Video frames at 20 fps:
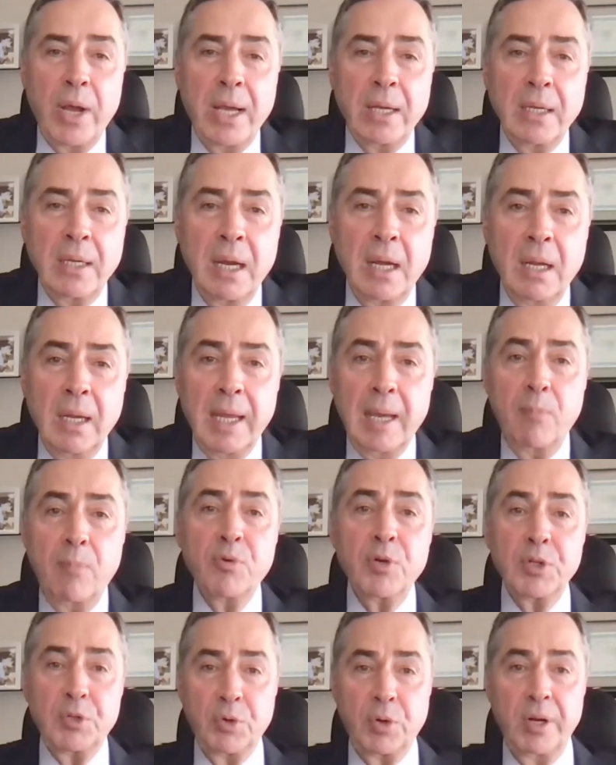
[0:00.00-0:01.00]
Brian, a
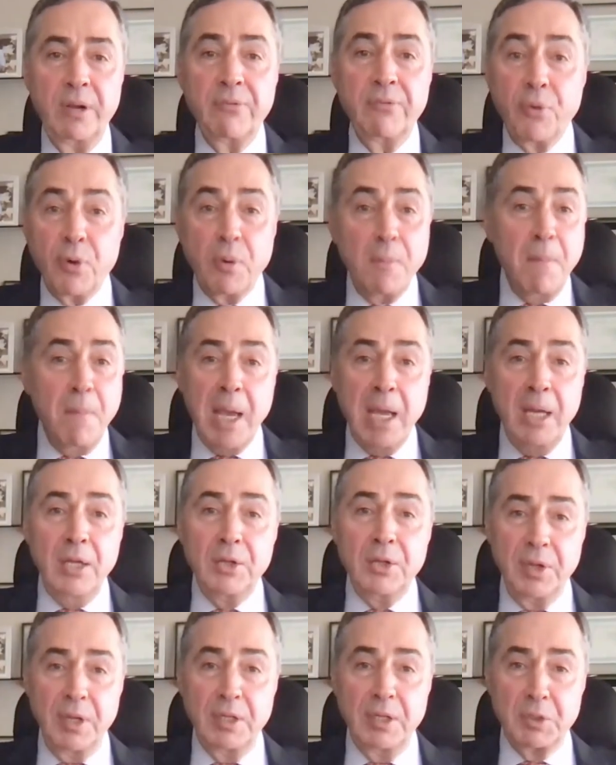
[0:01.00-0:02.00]
laboratory for
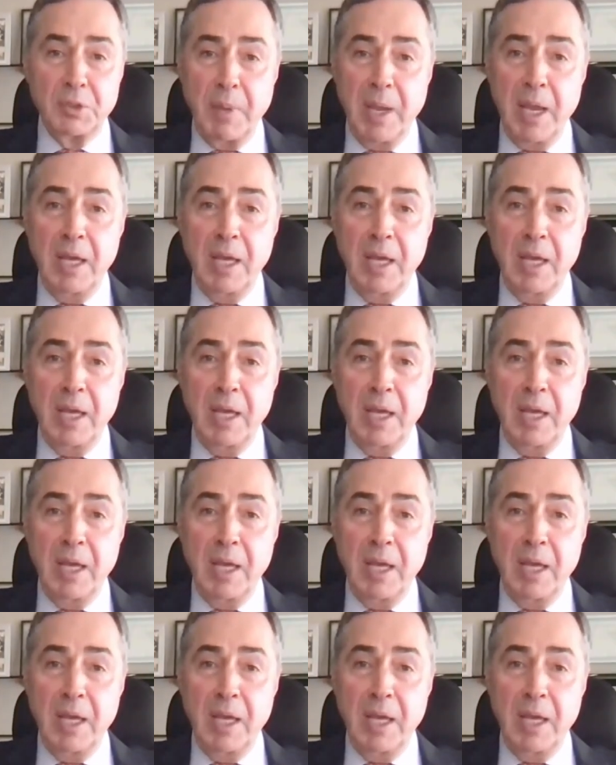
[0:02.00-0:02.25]
many things,